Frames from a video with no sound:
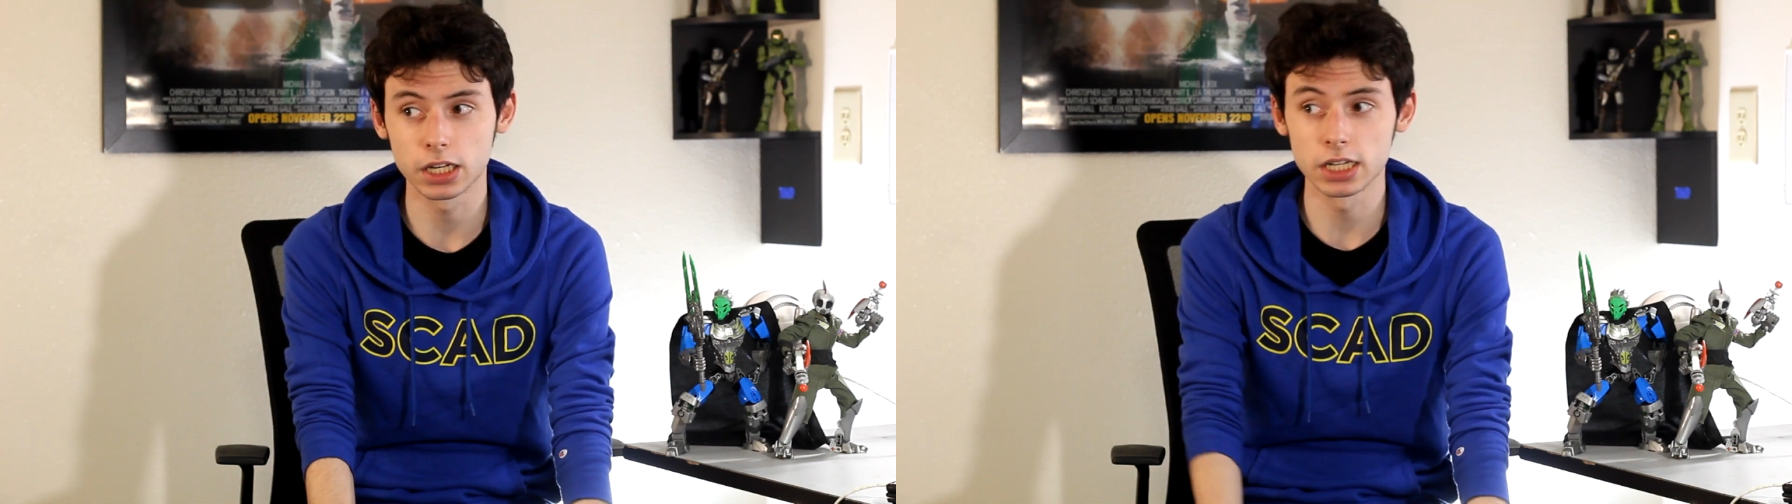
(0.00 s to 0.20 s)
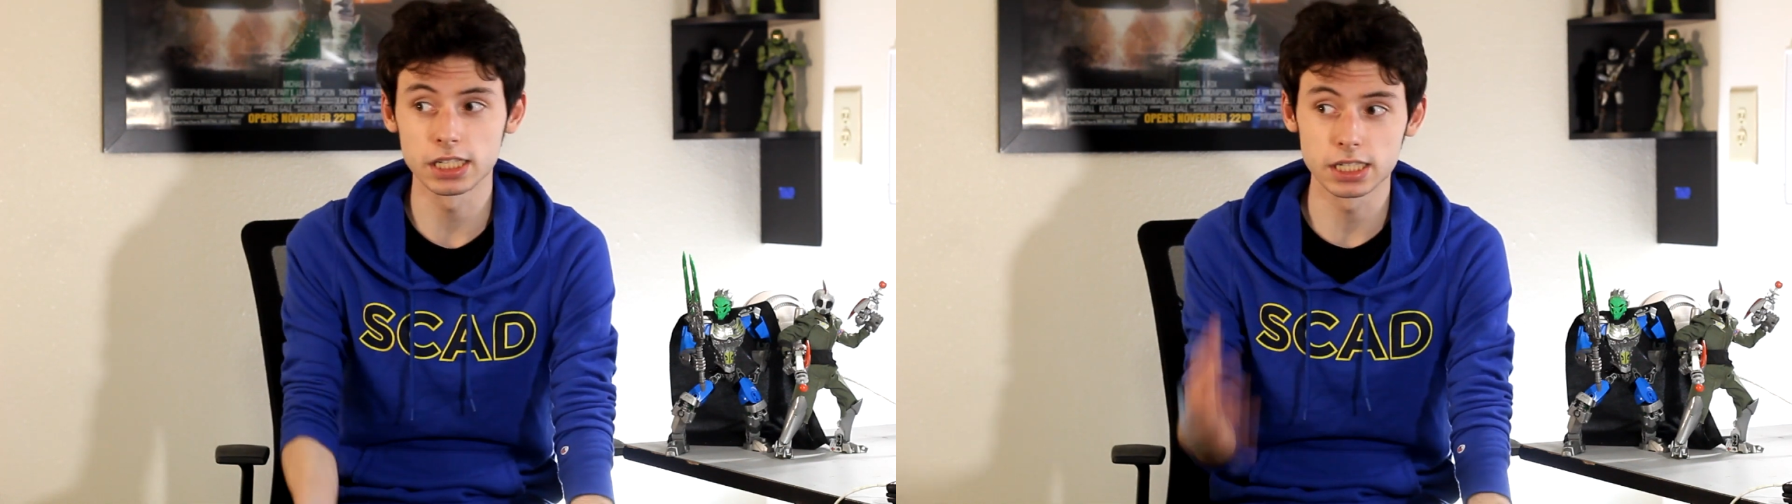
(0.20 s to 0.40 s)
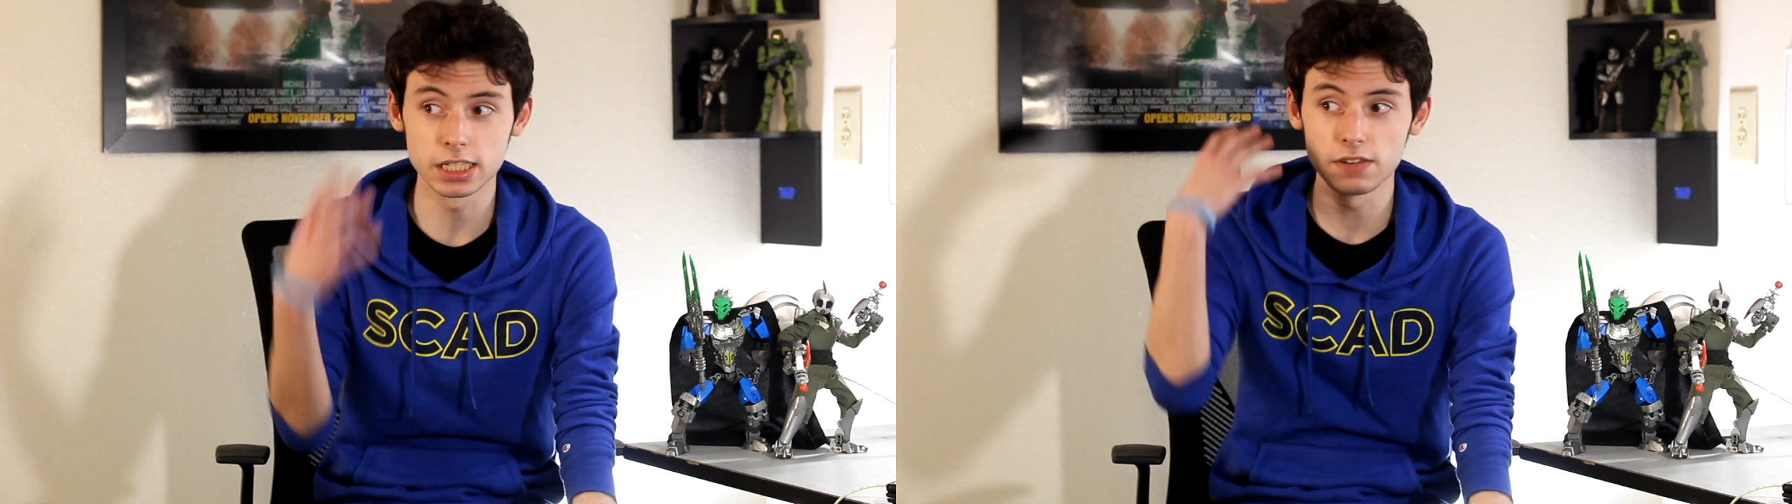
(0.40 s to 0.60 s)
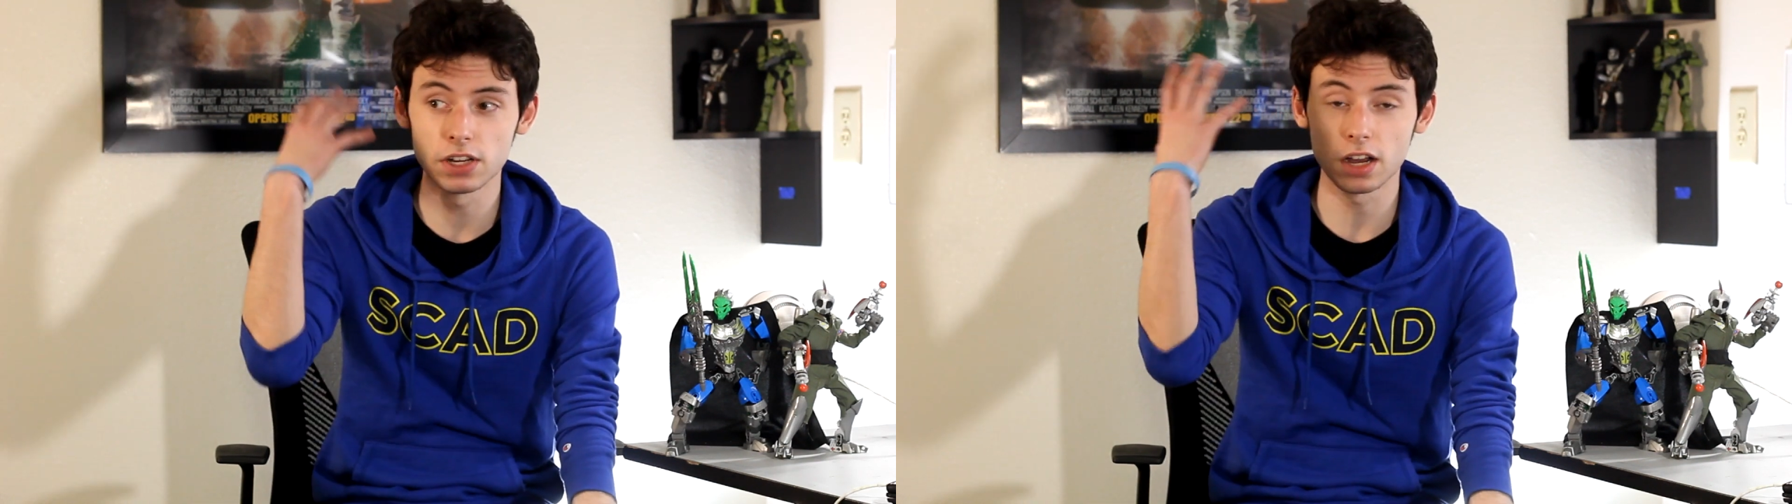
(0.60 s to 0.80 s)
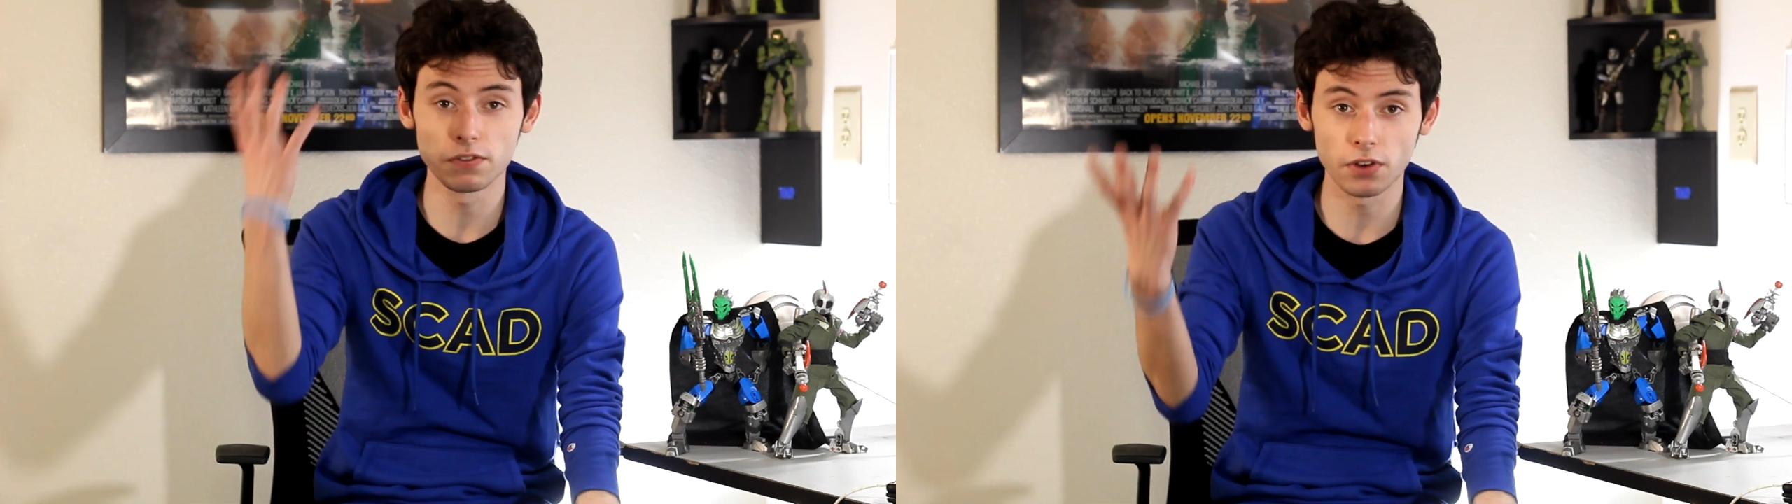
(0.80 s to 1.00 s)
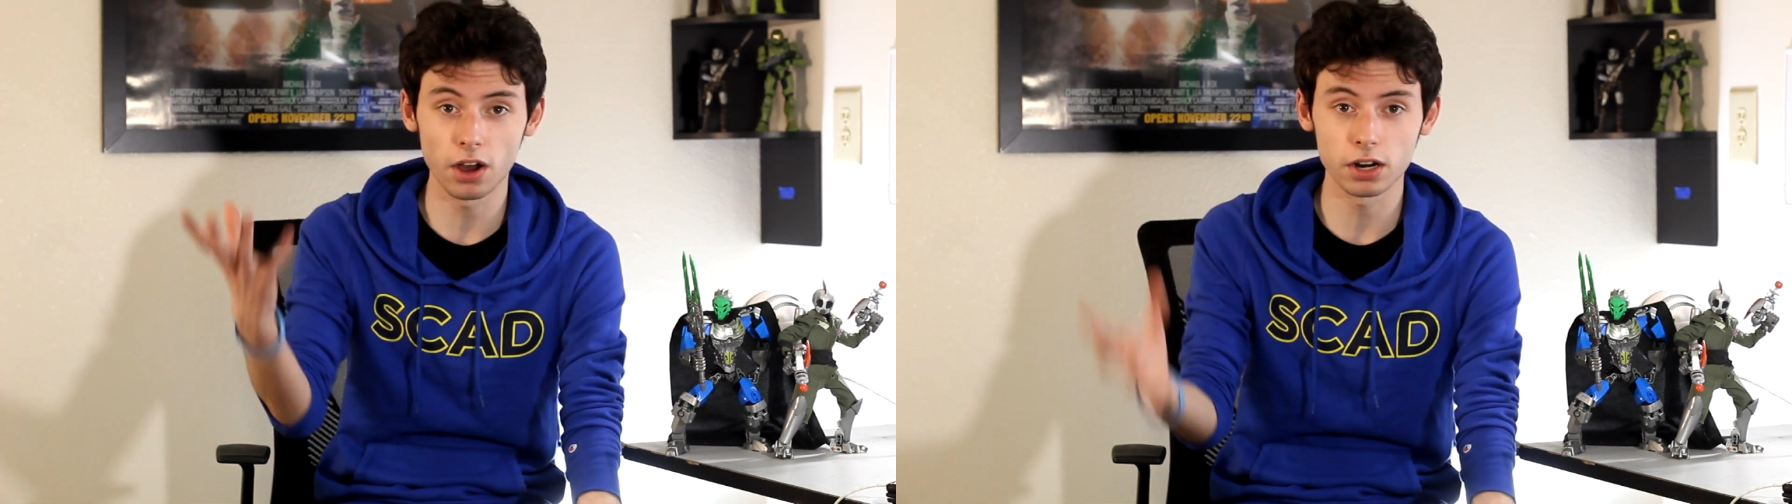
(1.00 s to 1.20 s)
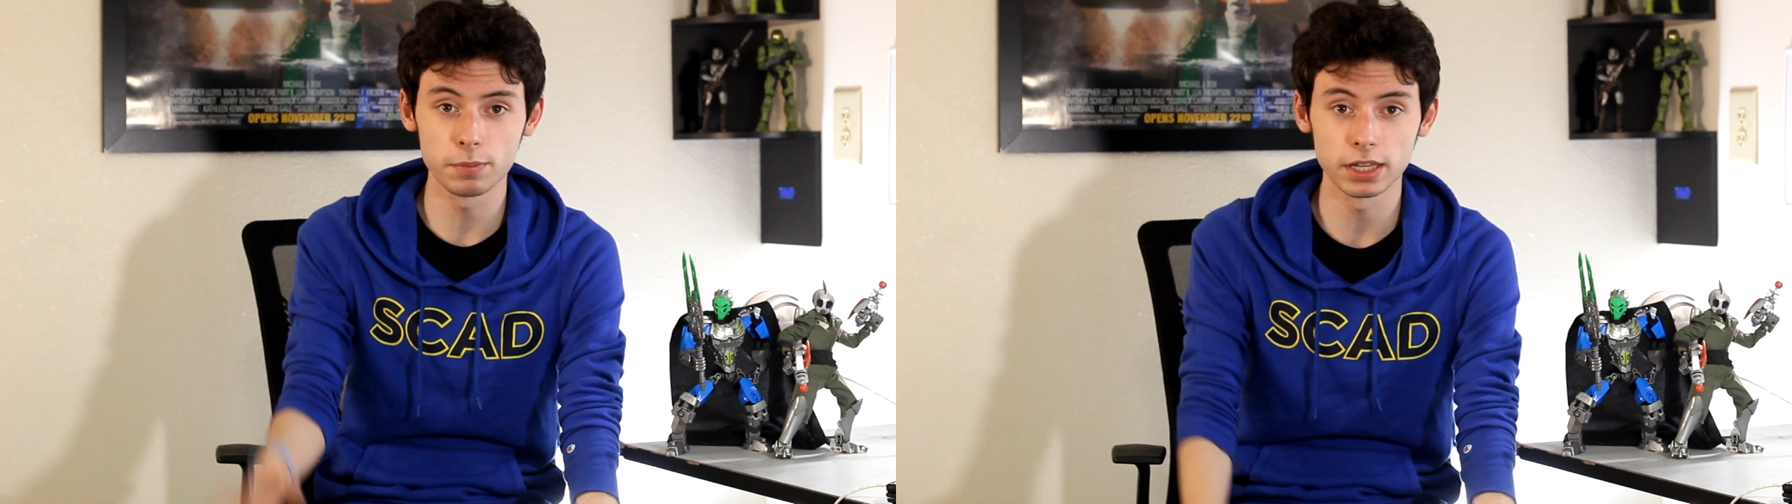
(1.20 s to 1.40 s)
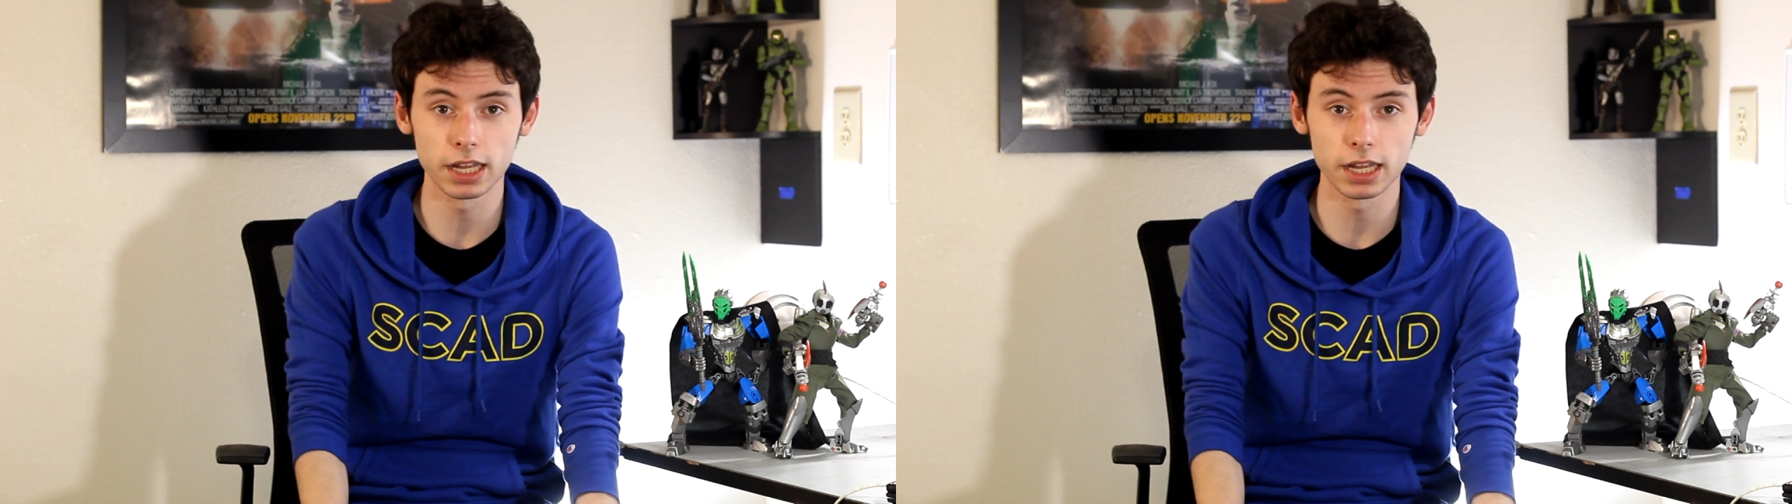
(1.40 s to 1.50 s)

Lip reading: conceiving of Fodom